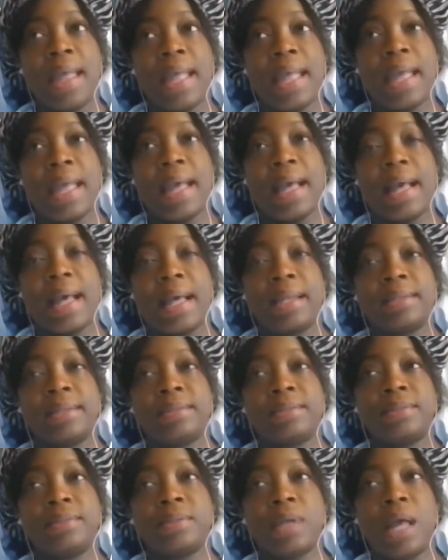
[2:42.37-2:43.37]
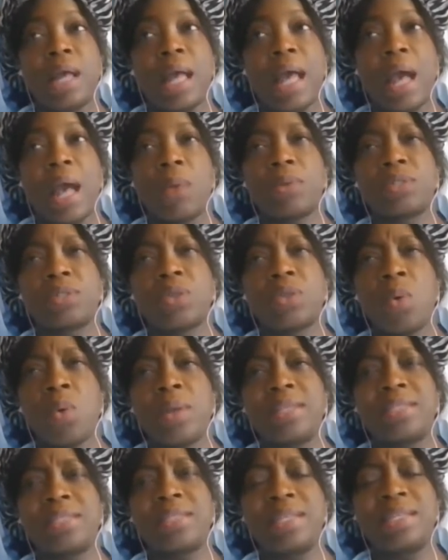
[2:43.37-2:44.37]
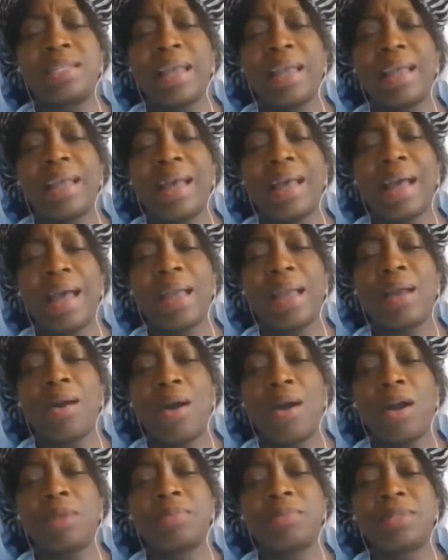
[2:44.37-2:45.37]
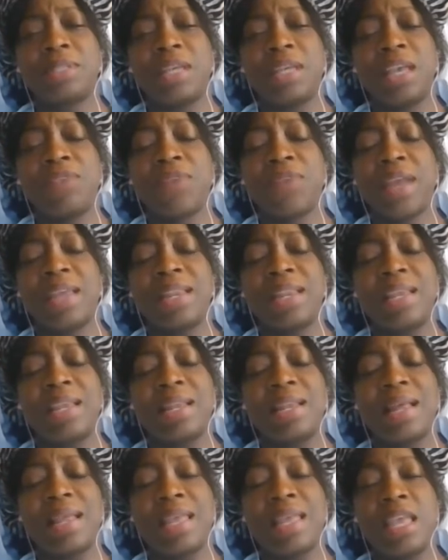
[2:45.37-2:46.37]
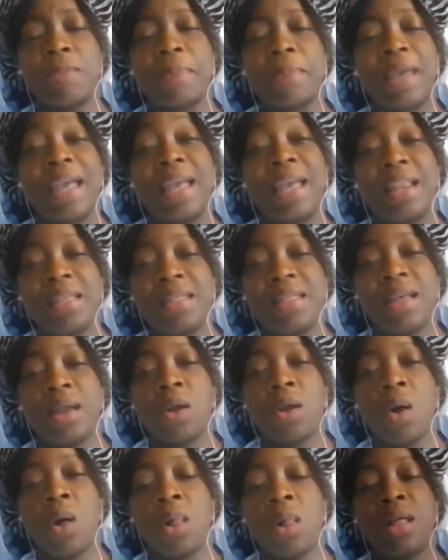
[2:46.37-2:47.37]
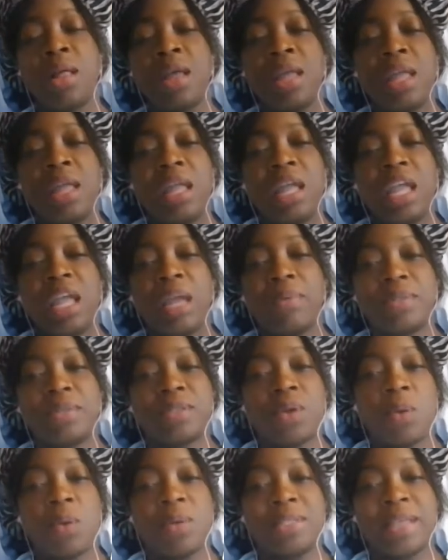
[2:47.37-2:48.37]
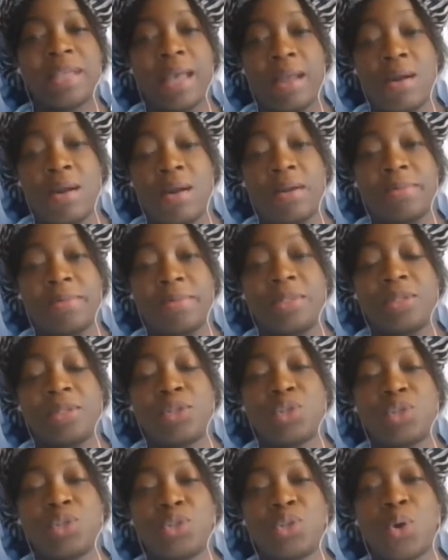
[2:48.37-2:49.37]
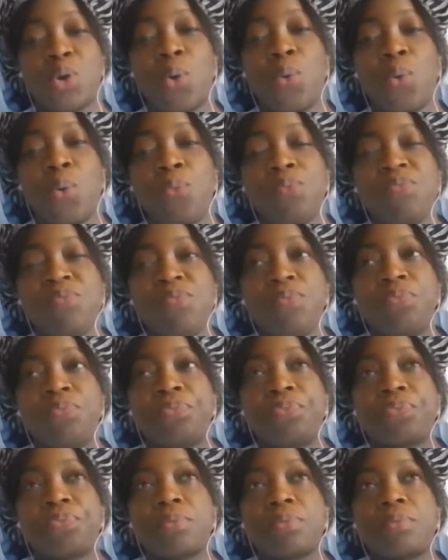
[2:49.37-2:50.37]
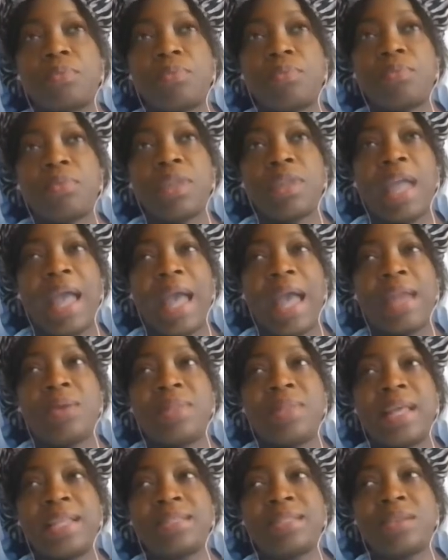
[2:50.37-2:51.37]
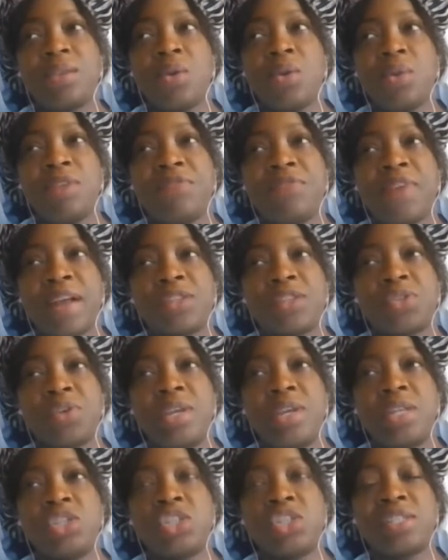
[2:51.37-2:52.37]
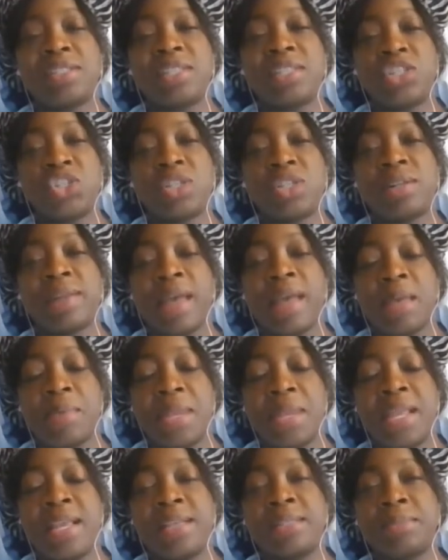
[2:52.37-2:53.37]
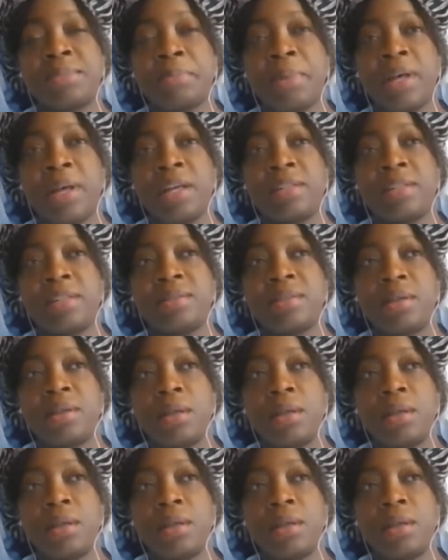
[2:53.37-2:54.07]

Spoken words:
And I was always eating like high carbs. If I can eat and keep anything at all, it was always high carbs. So I know that is not the only factor in gestational diabetes, but